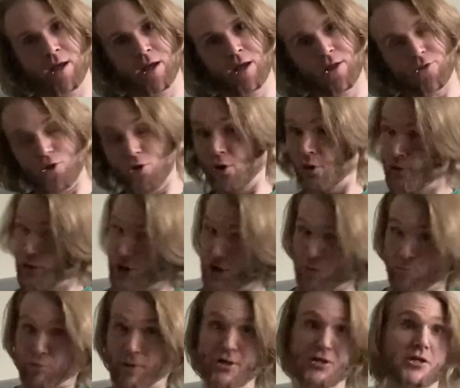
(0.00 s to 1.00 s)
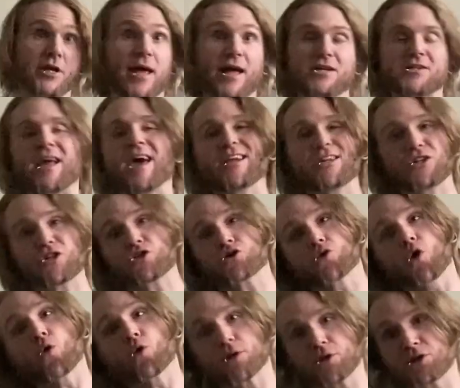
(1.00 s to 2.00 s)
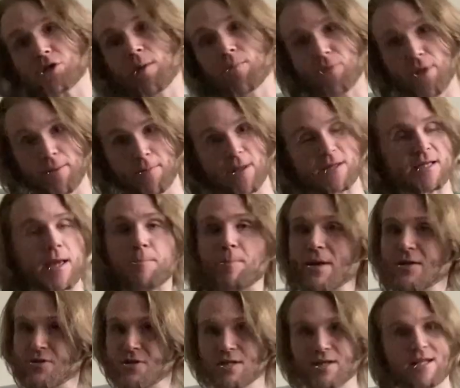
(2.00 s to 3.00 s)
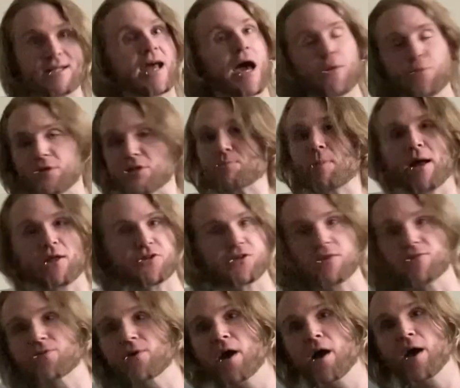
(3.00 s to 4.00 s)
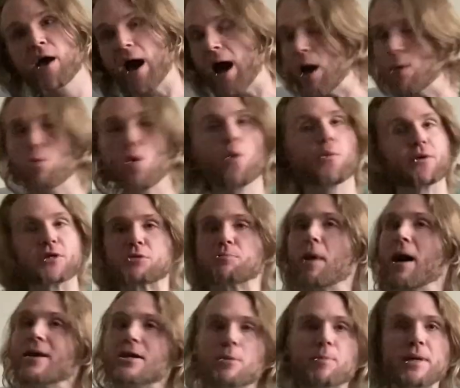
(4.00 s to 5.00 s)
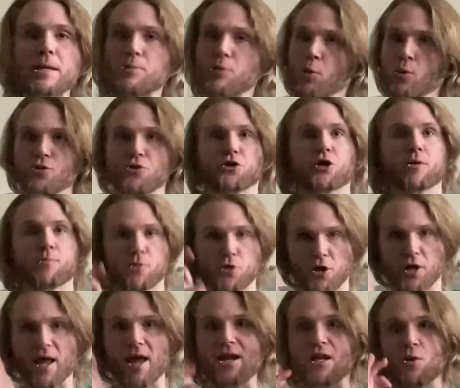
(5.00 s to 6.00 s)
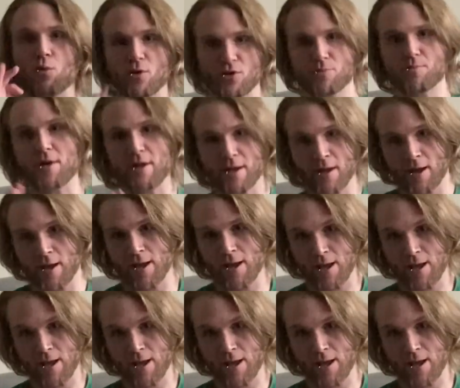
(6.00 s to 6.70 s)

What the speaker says: They're under the impression I actually had a stroke or something, because I'm basically non-responsive. I won't respond to people when they're communicating with me.